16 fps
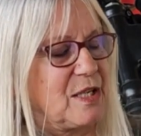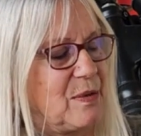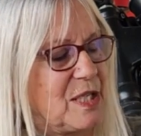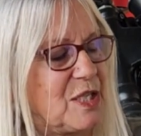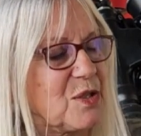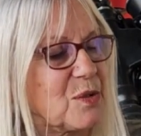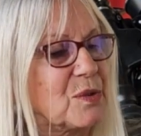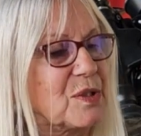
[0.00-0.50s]
I
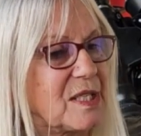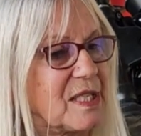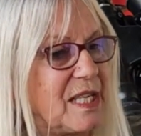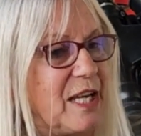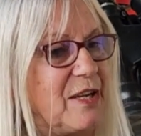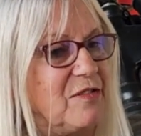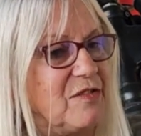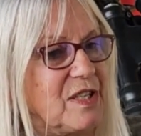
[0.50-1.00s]
saw the
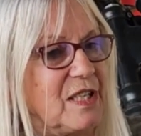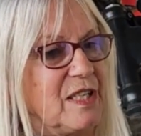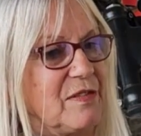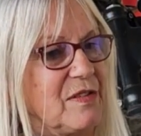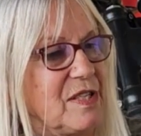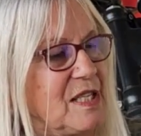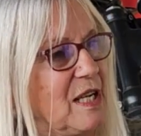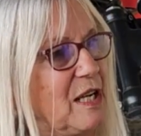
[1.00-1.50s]
cave
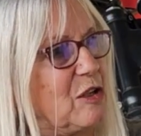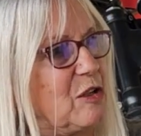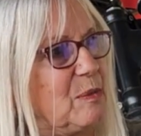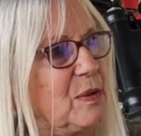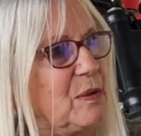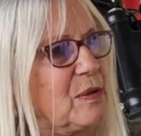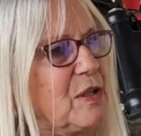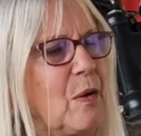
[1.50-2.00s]
divers in
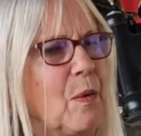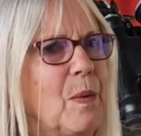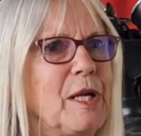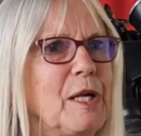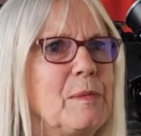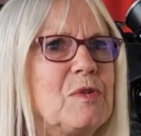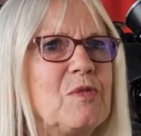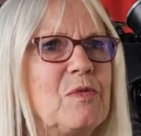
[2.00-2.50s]
Acapulco, and when
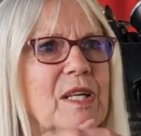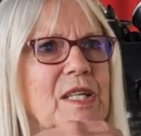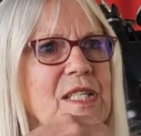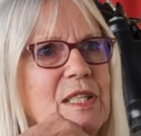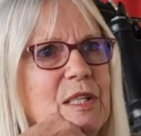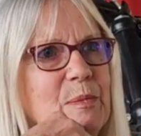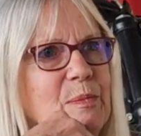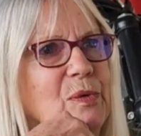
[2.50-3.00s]
I was
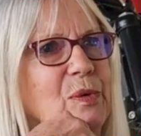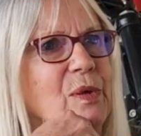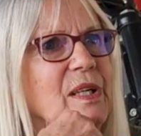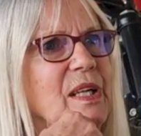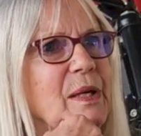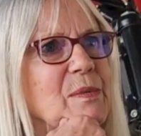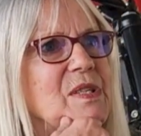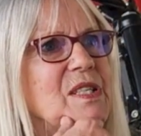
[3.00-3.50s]
writing the book, and
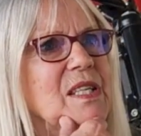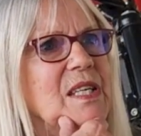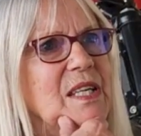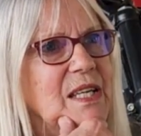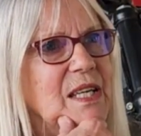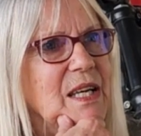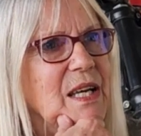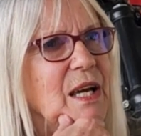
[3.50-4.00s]
I was
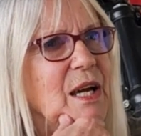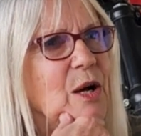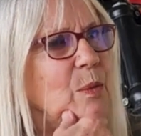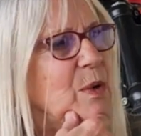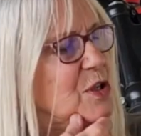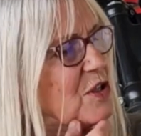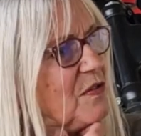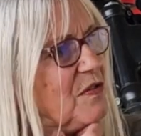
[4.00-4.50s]
thinking,
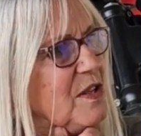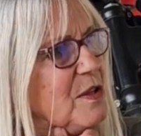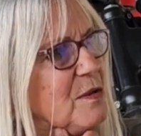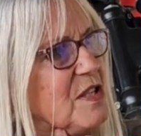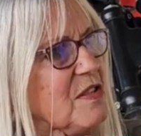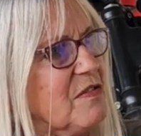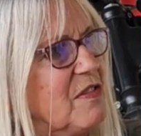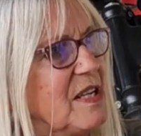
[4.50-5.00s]
which of
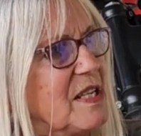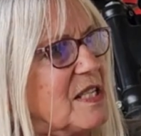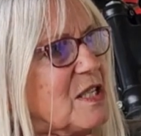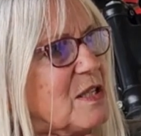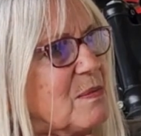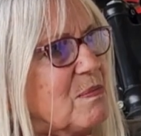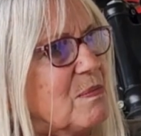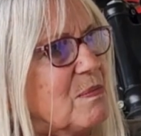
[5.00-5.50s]
those
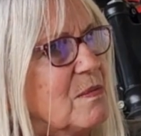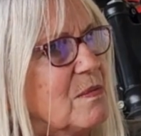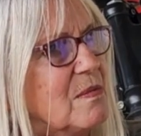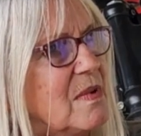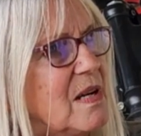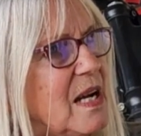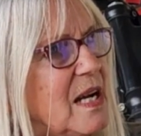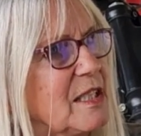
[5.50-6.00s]
events
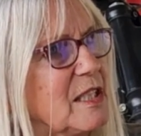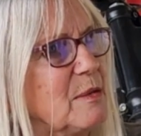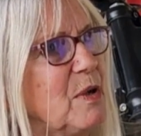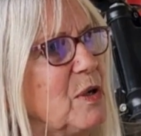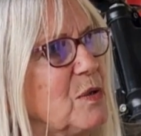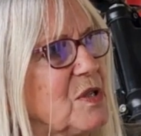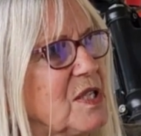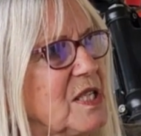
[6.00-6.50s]
had the
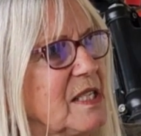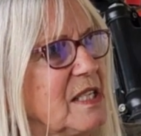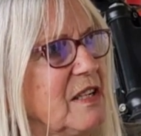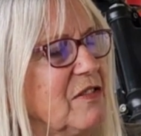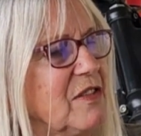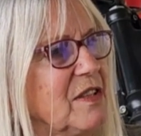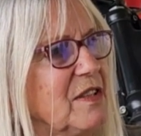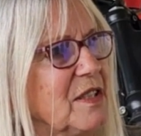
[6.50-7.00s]
most
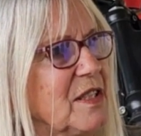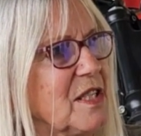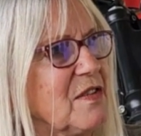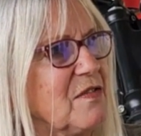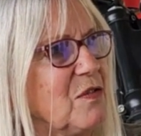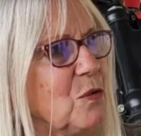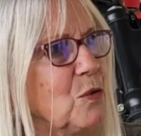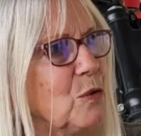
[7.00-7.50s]
significance
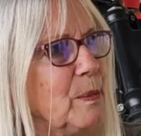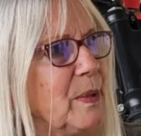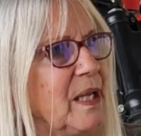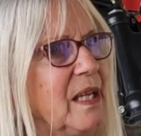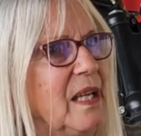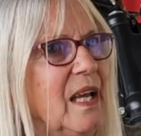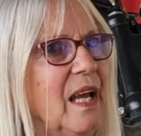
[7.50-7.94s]
for me?